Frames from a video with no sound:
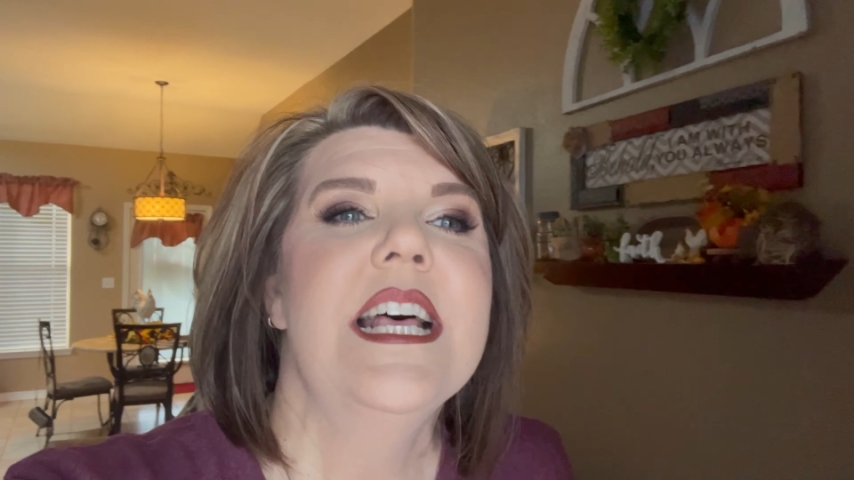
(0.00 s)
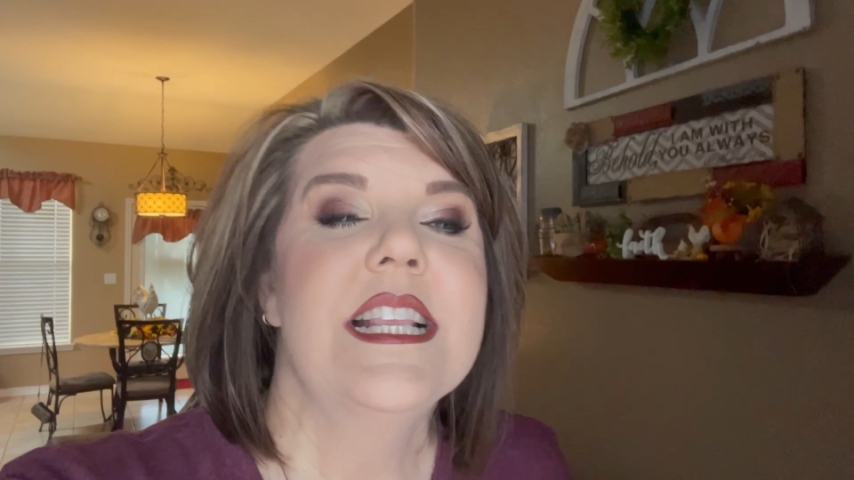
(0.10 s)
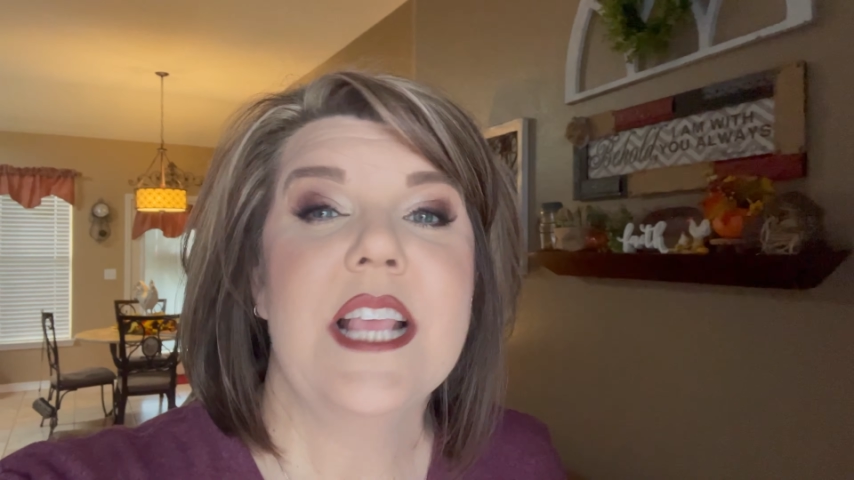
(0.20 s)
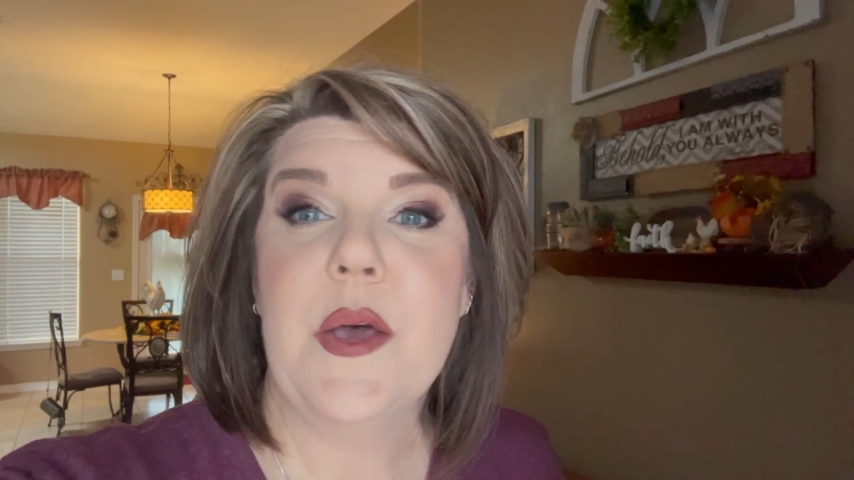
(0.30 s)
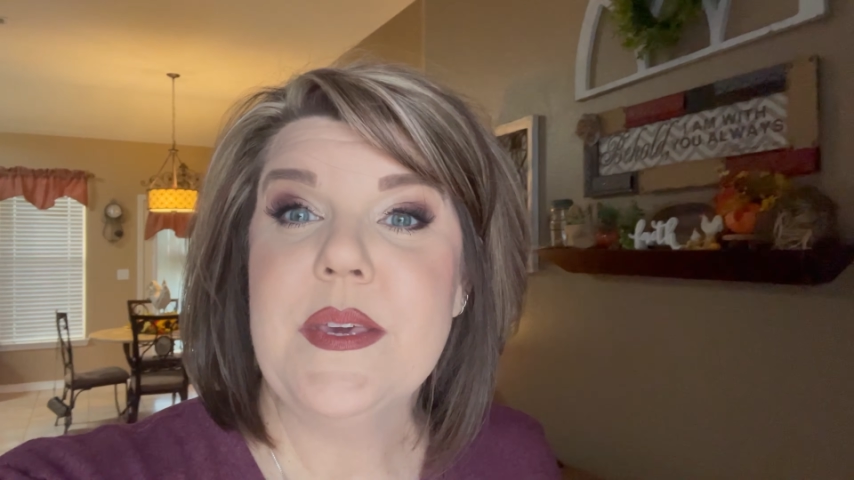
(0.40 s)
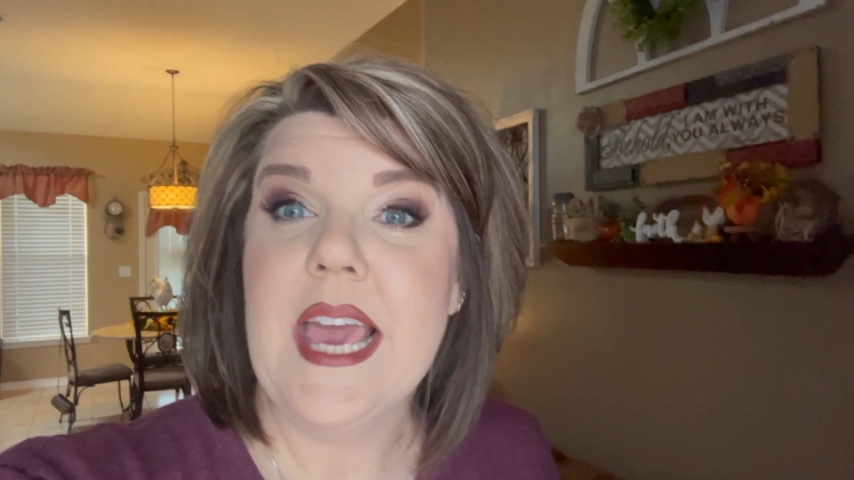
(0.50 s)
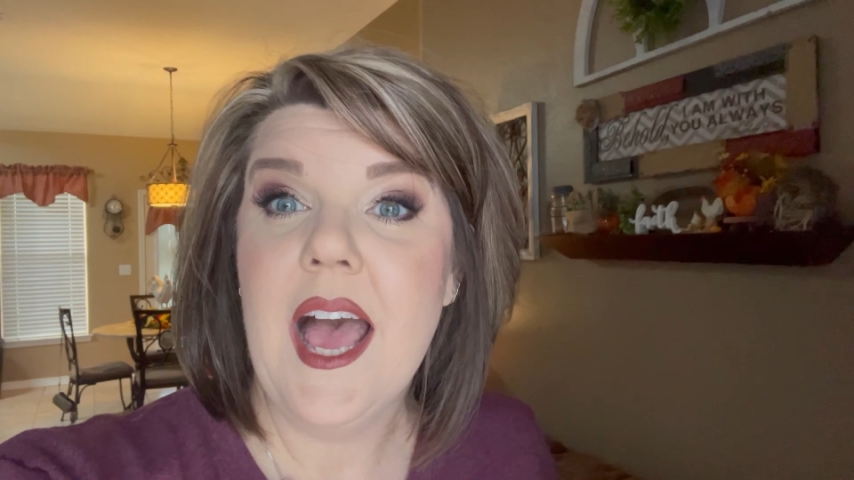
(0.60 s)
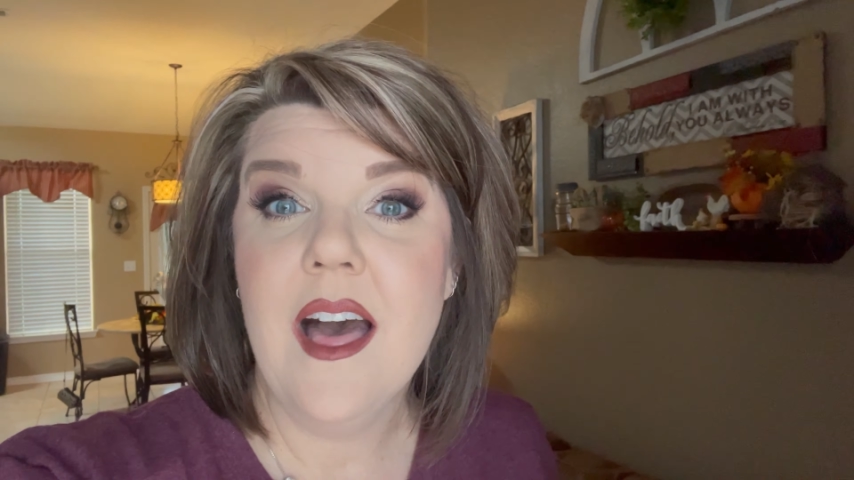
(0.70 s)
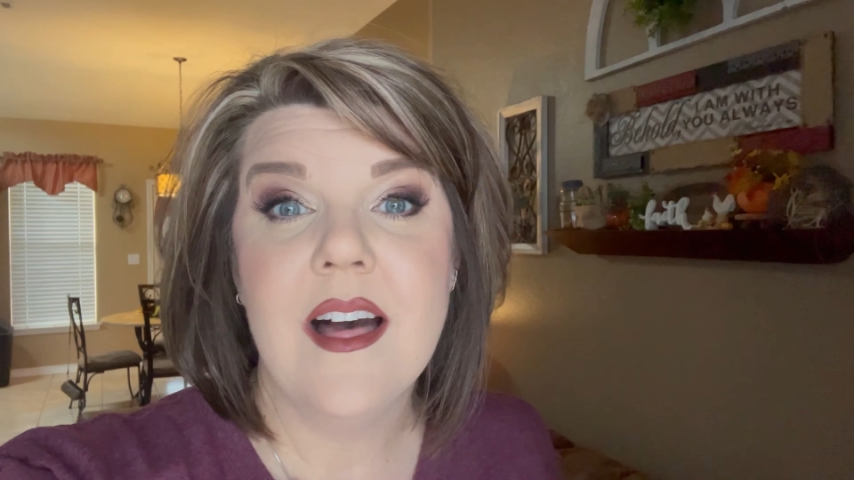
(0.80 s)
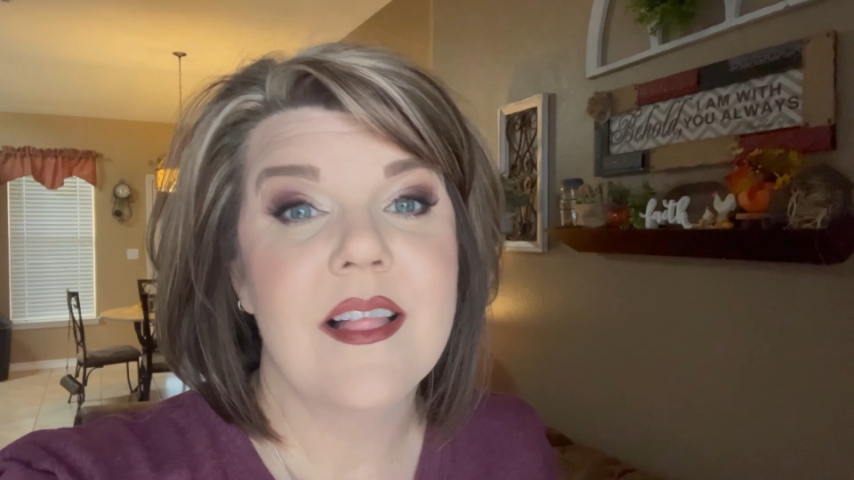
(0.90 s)
So
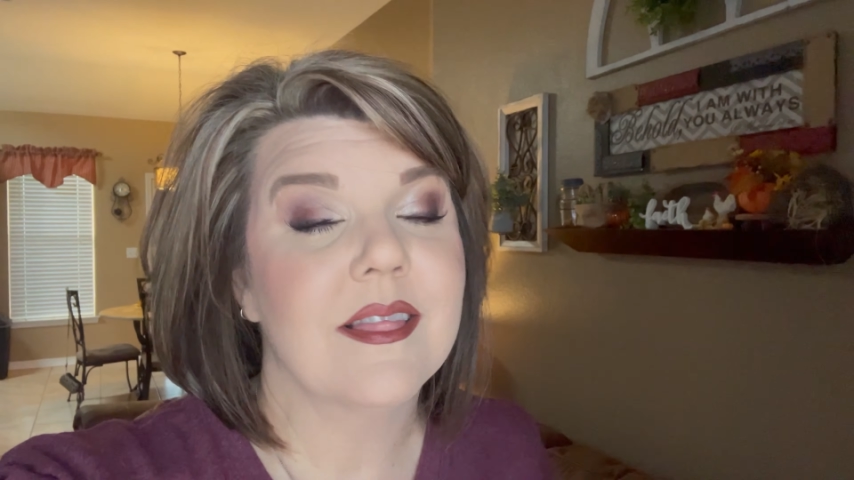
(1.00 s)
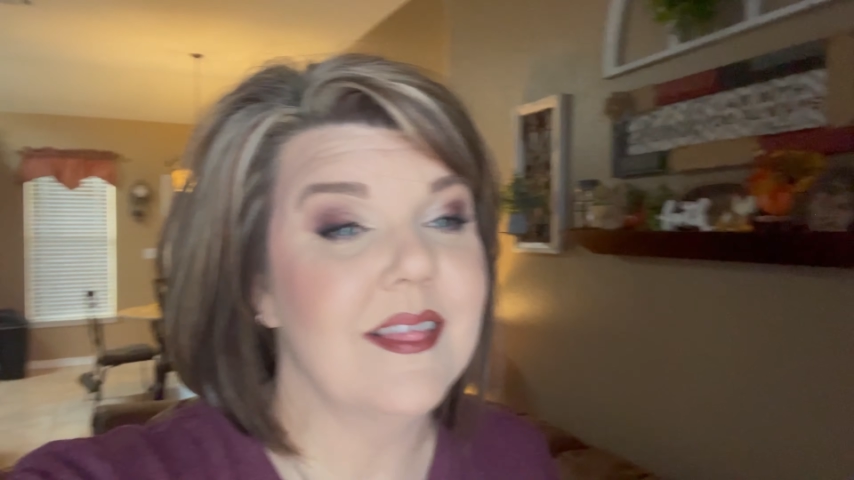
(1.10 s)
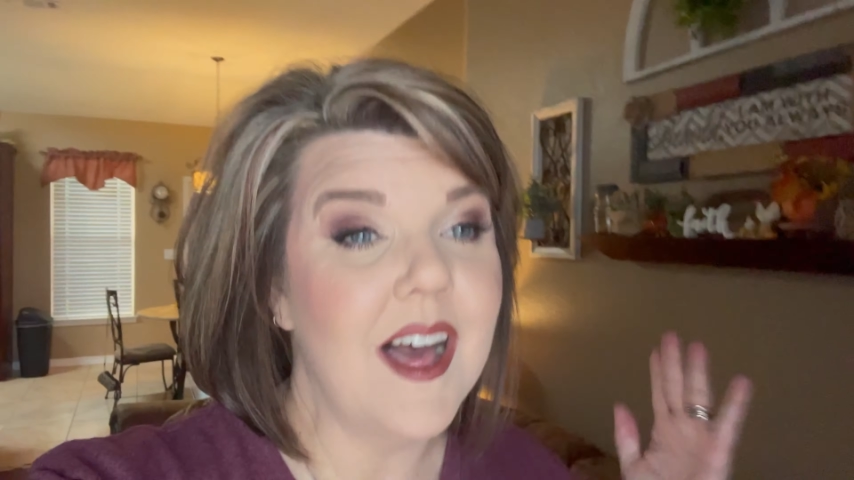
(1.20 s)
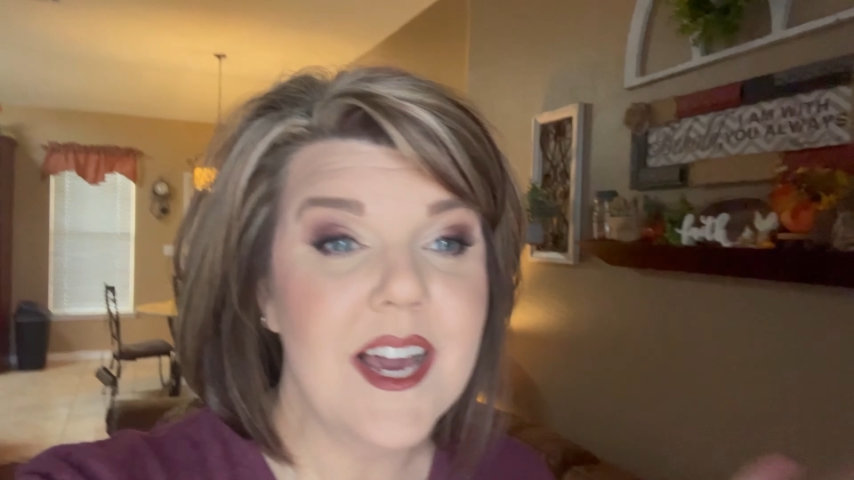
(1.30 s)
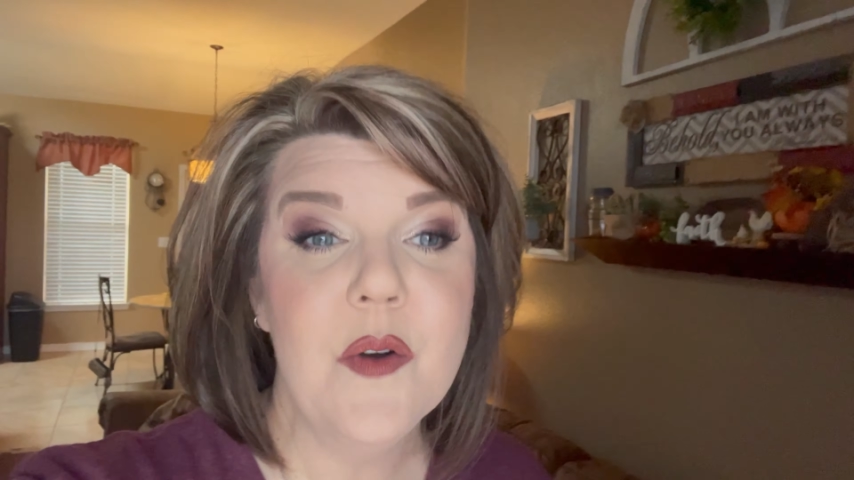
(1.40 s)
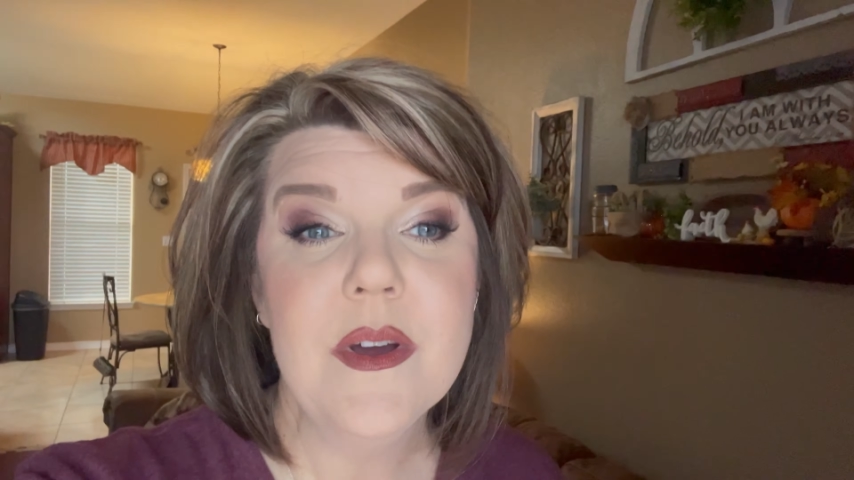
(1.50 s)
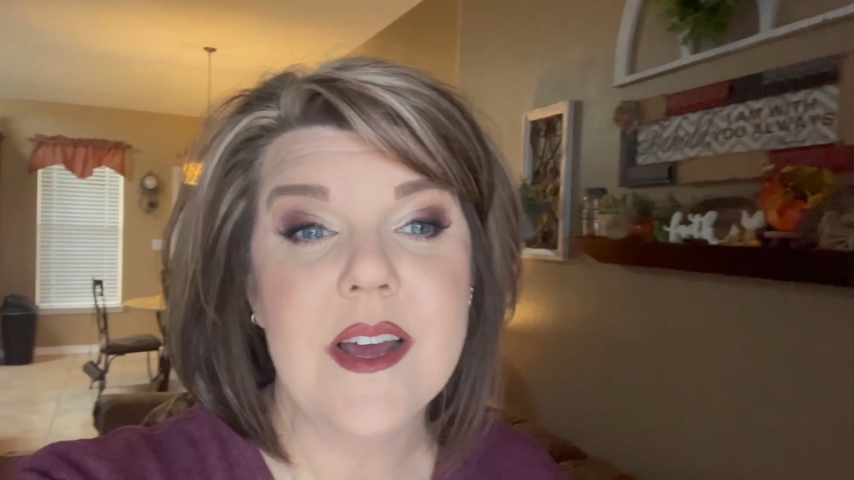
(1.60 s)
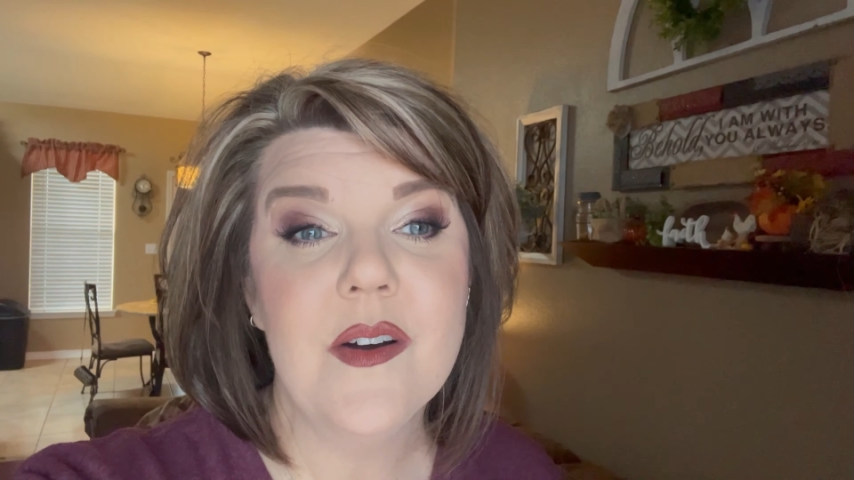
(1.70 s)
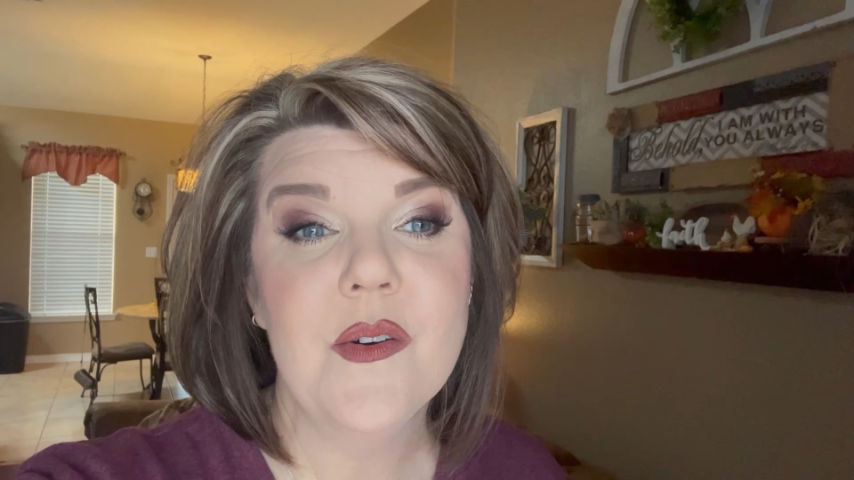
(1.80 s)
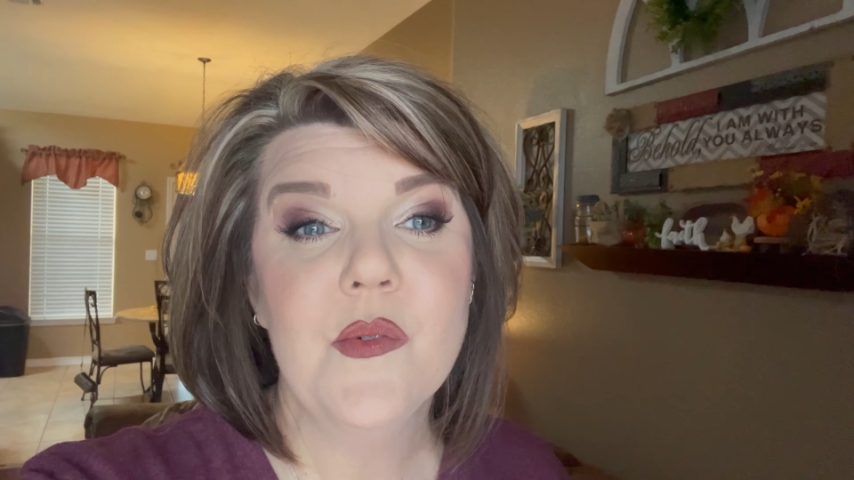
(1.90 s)
yeah, a lot going
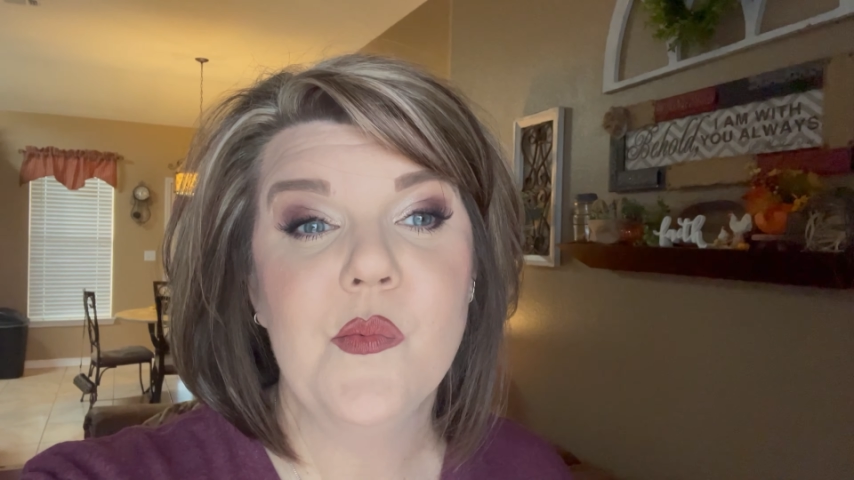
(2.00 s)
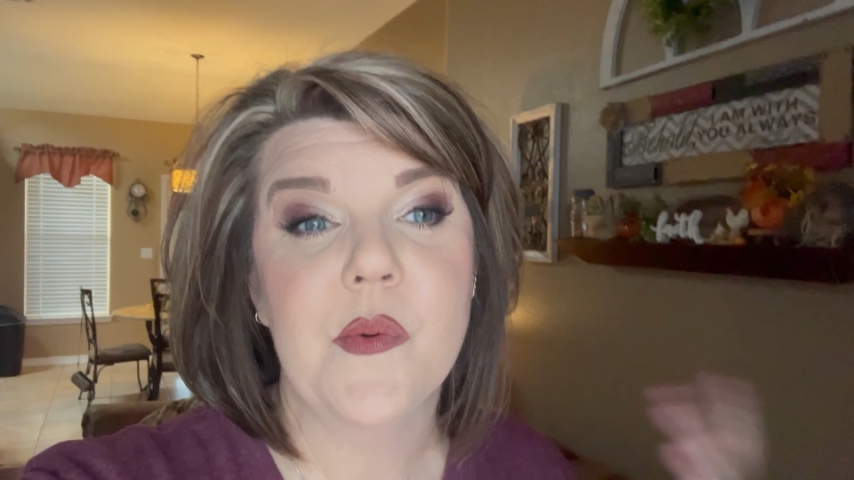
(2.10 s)
on.